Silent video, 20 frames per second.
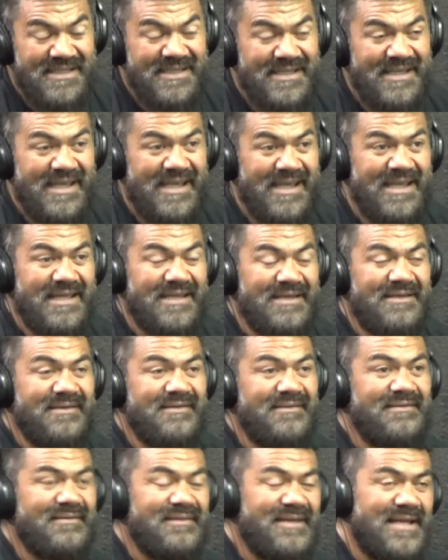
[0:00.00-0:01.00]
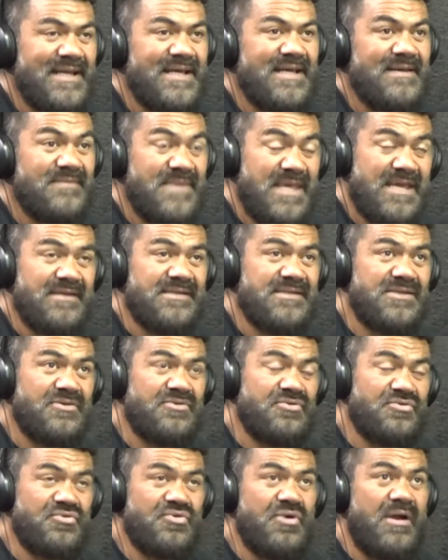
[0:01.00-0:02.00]
and So
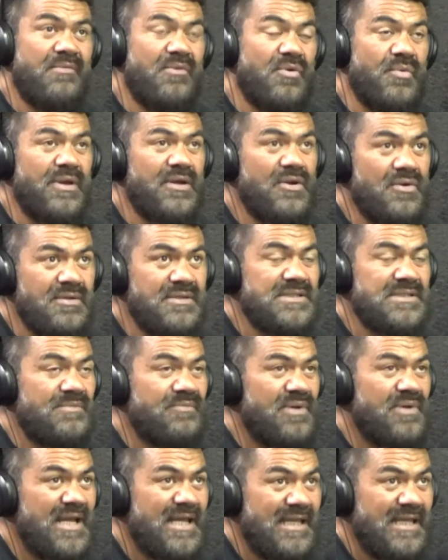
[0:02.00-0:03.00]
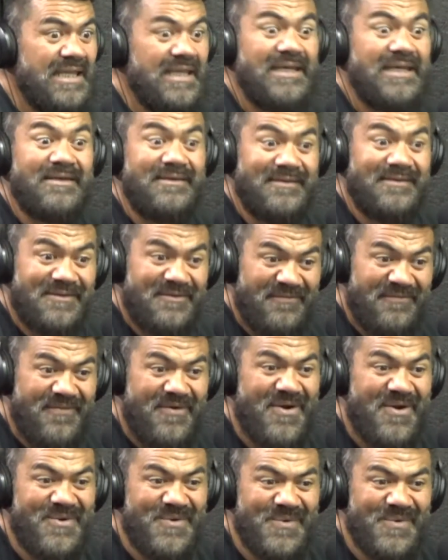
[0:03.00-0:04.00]
Grammar went on to play Eden in the
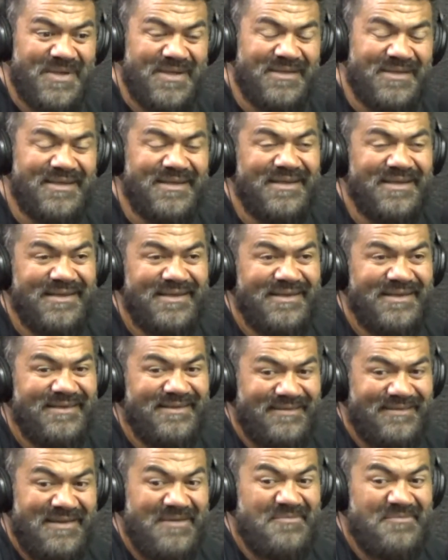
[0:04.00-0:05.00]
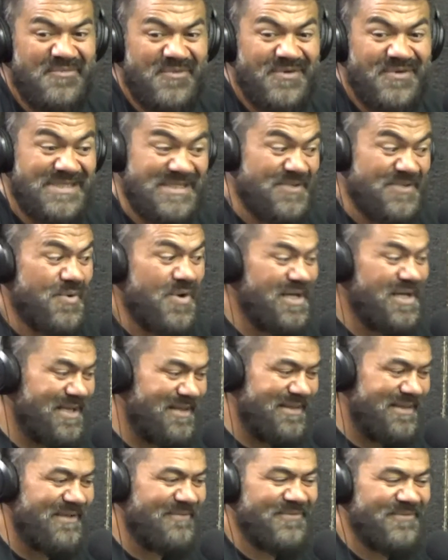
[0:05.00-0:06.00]
final, and I'm just quietly
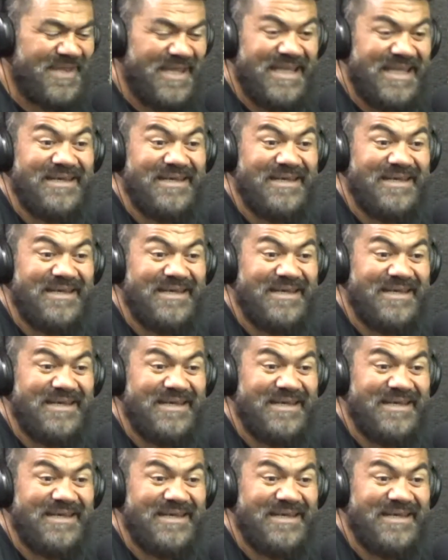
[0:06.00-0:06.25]
thankful that Eden